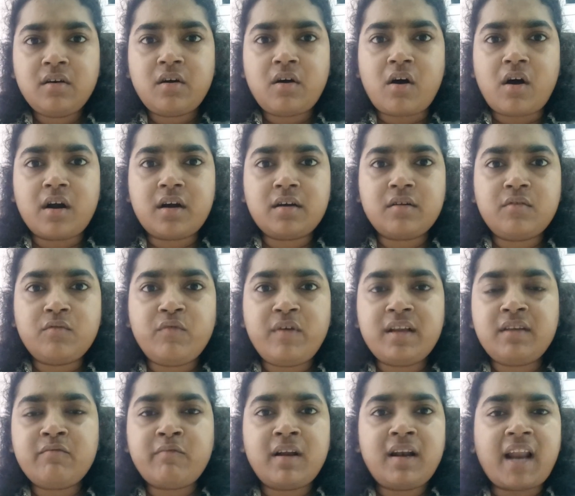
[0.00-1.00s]
or
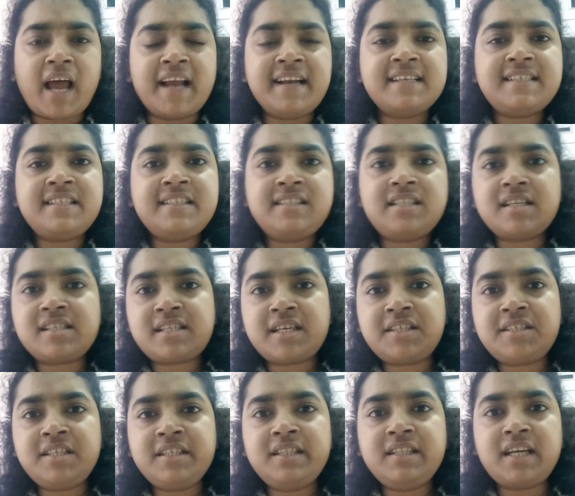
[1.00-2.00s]
when one line is
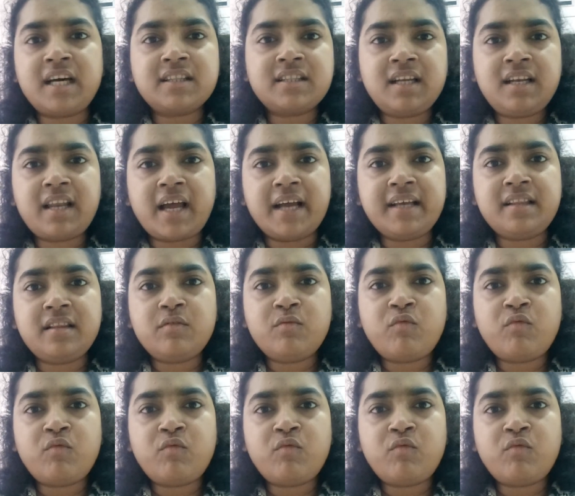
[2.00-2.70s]
intersecting the other line,